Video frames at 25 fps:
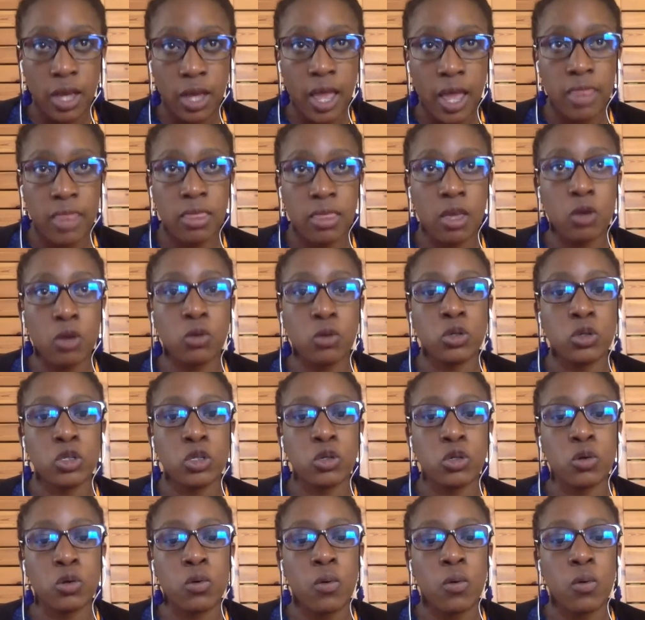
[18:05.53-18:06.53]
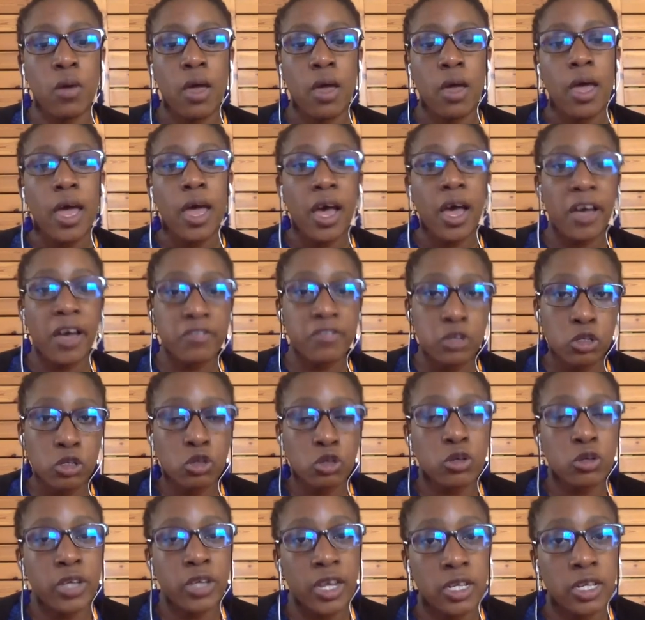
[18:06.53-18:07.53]
and they also have to
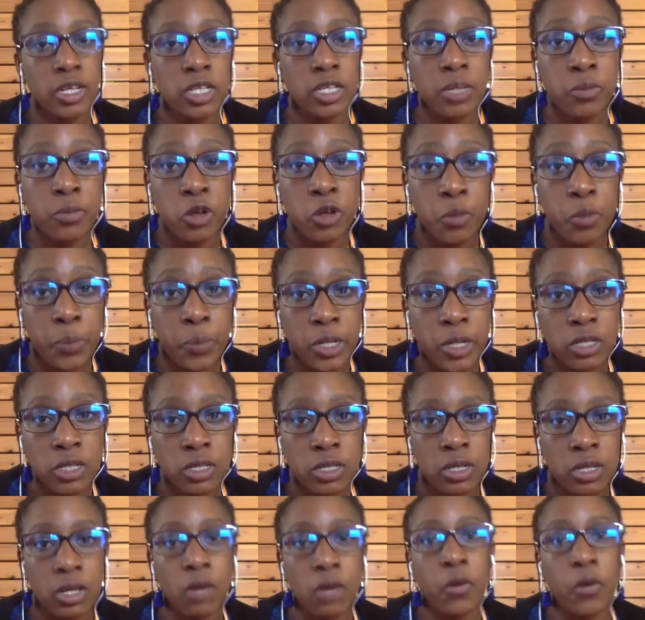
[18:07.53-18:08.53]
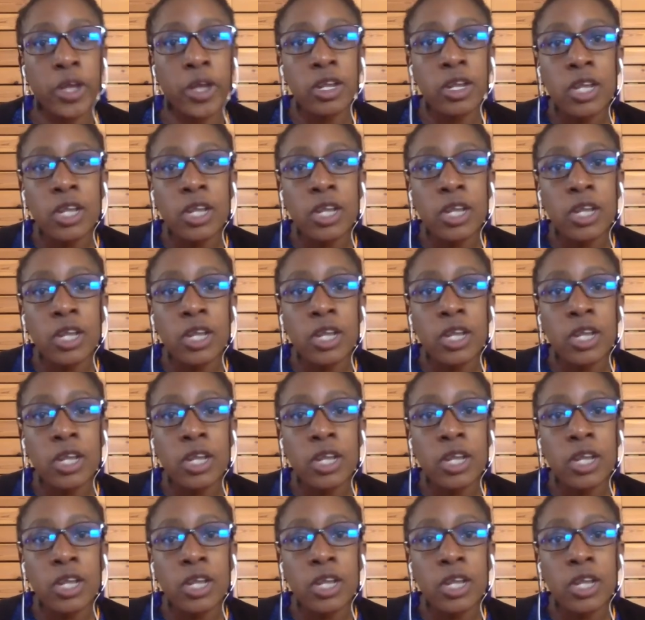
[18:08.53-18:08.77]
showcase Immunopaedia quite a